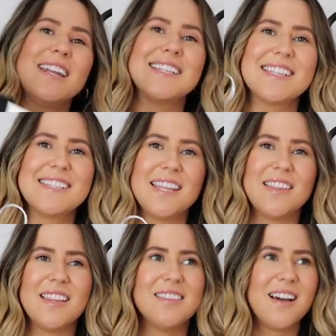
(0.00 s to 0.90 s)
As I said,
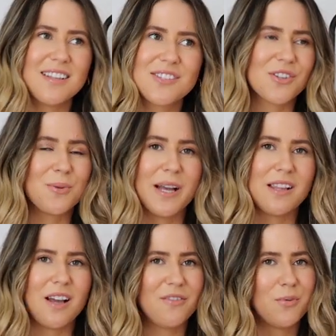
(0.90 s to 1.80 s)
they last so
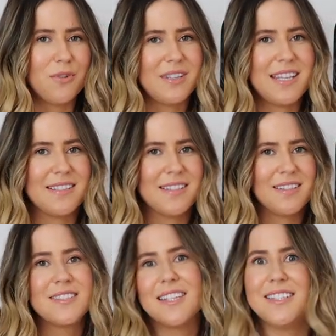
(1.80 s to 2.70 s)
well. I've worn these
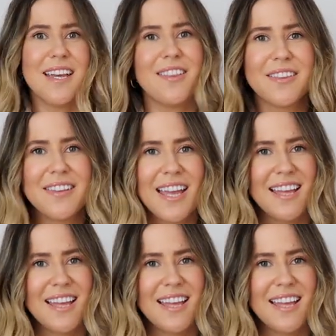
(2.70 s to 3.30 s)
to death.